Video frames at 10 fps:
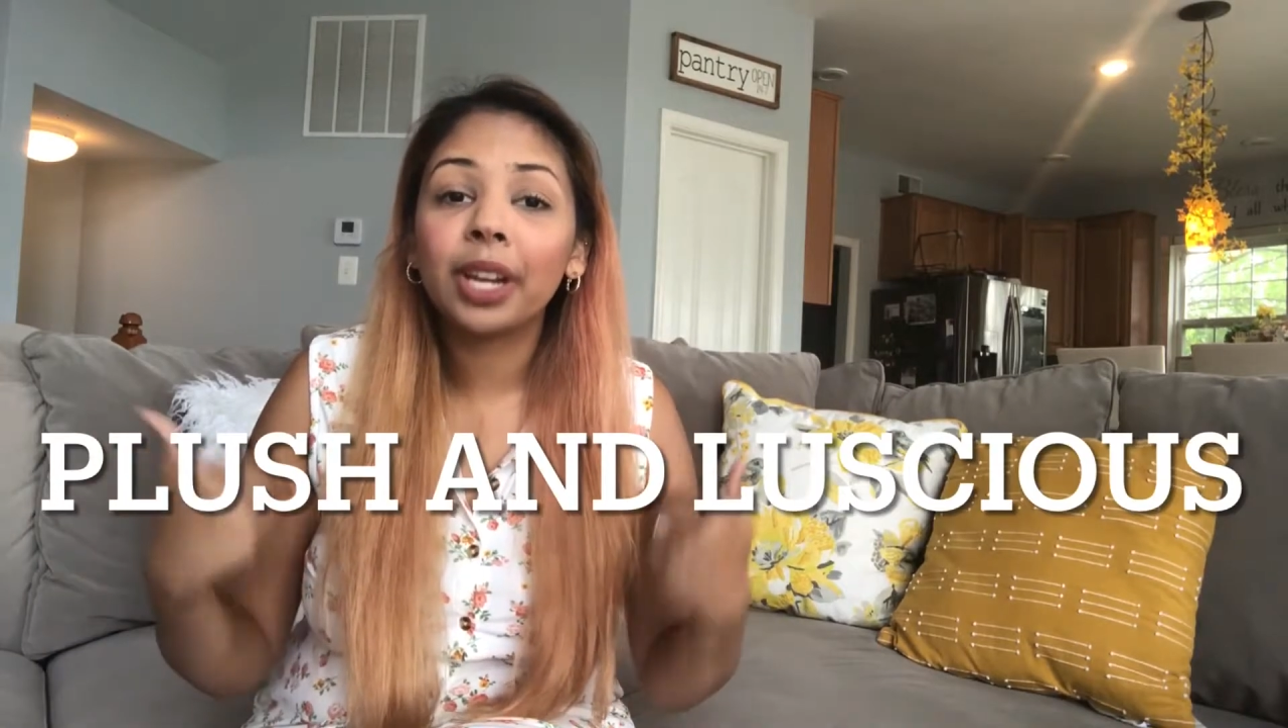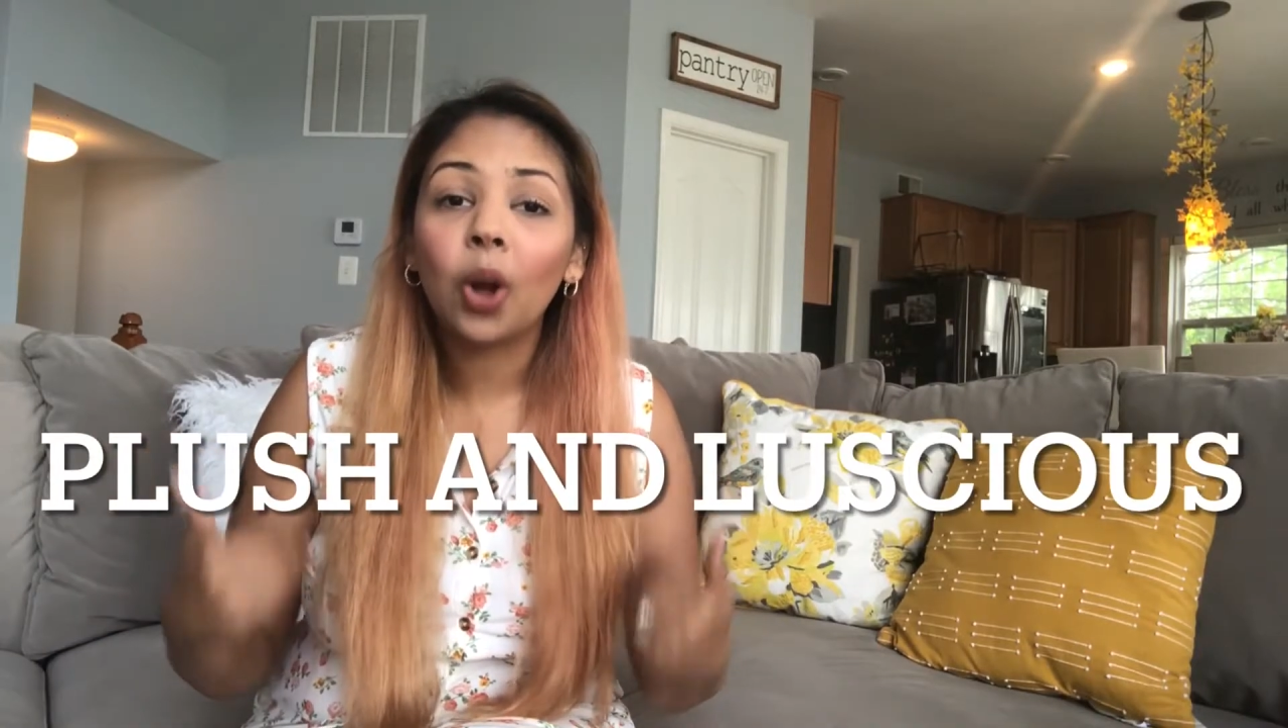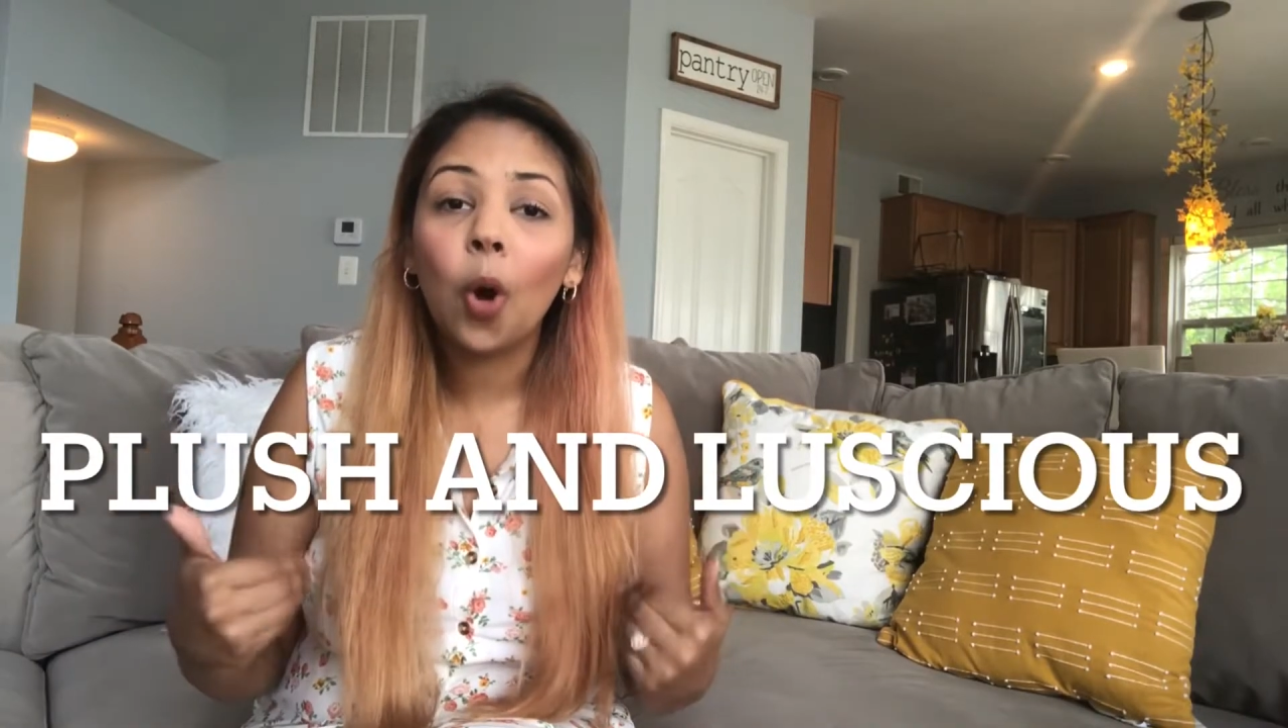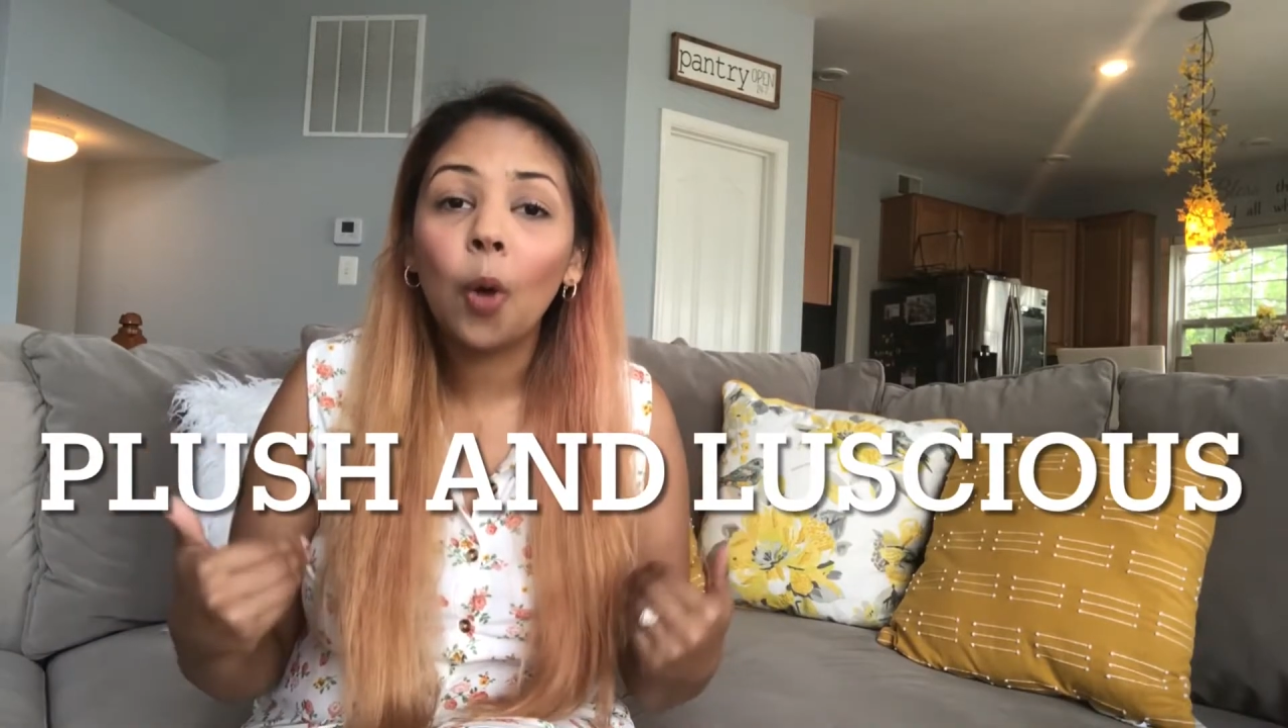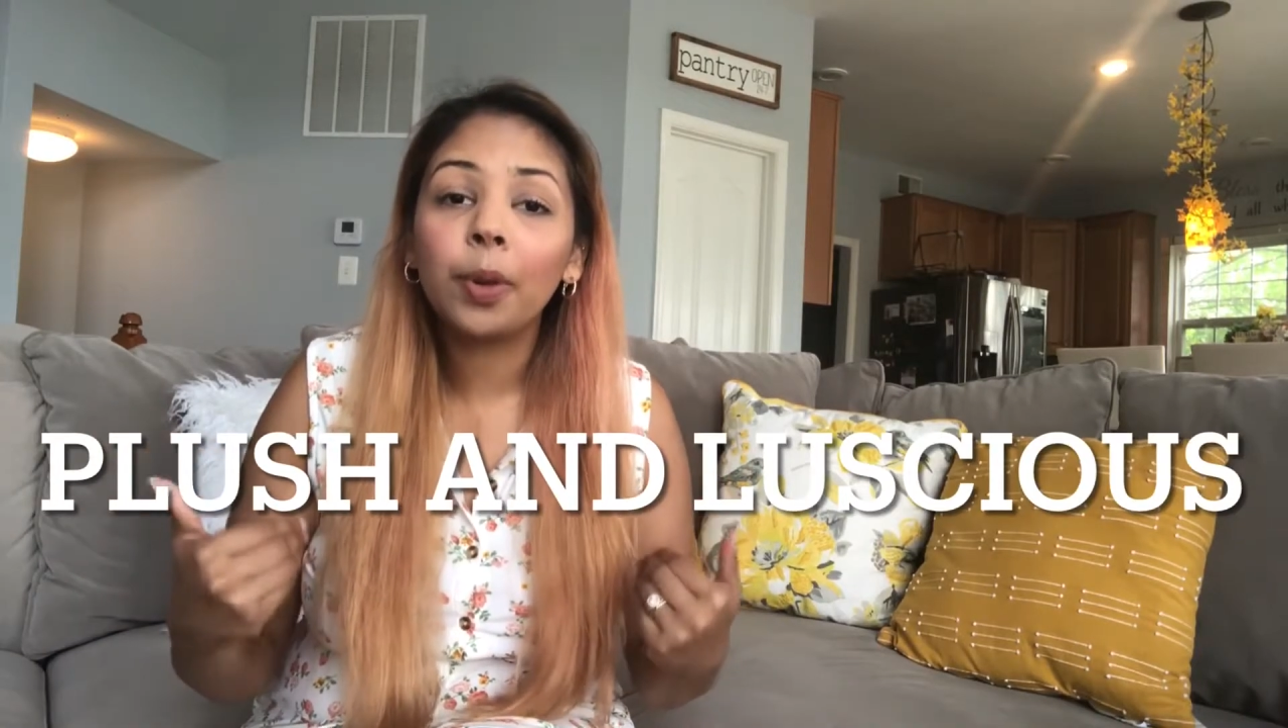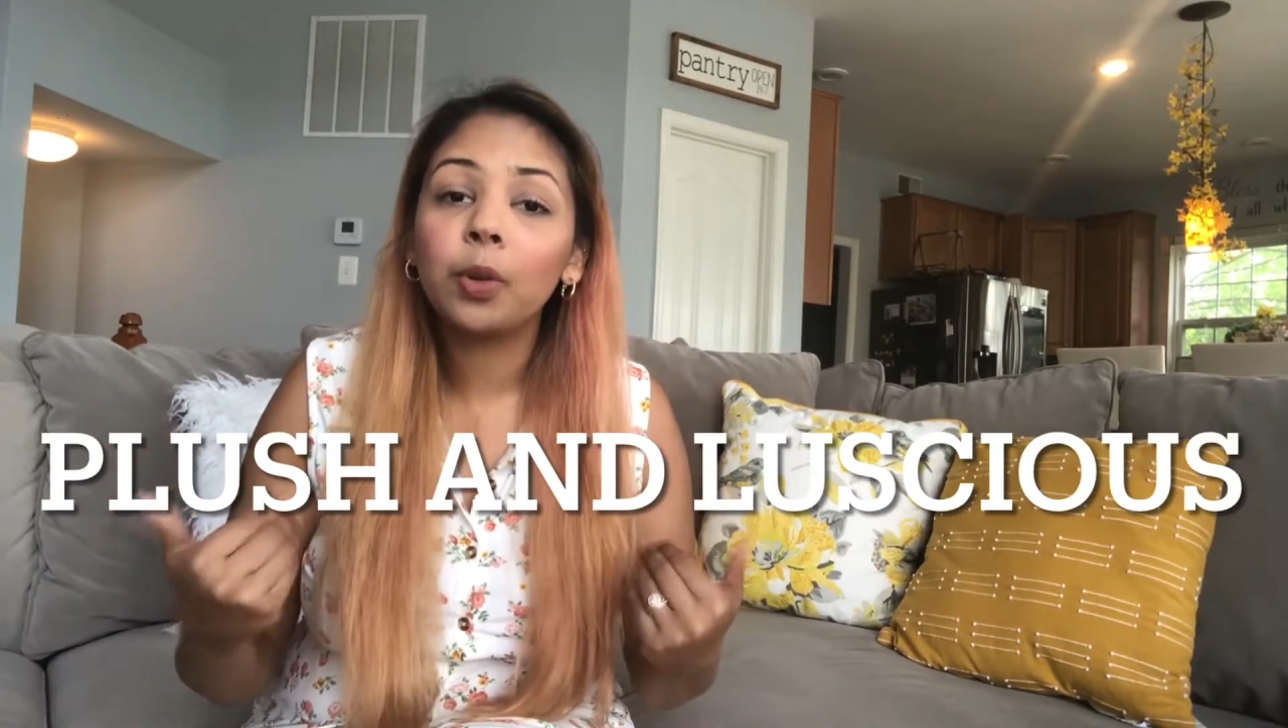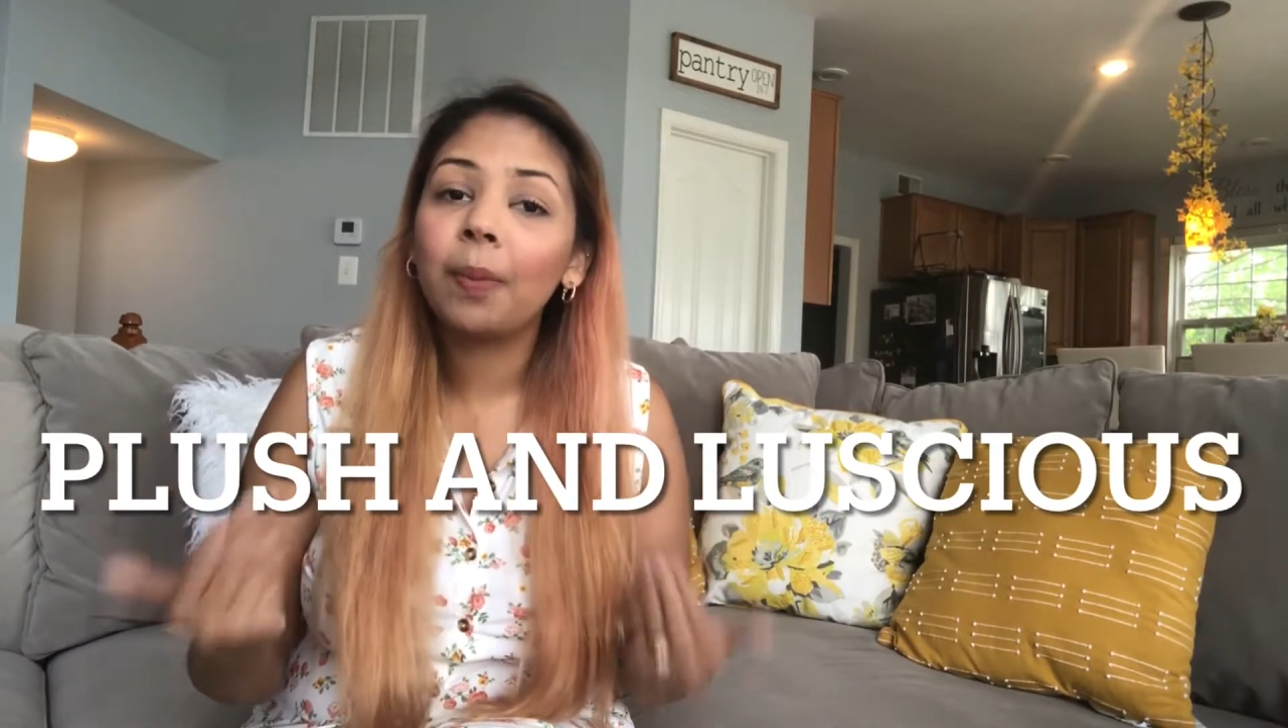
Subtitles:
it home and you